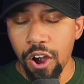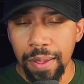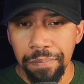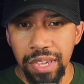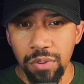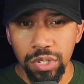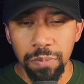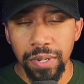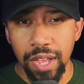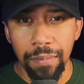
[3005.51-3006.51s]
R&B
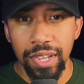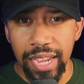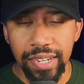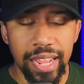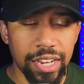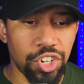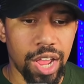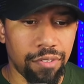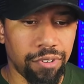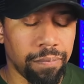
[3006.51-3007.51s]
was becoming a
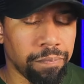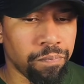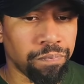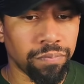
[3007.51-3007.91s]
dead genre.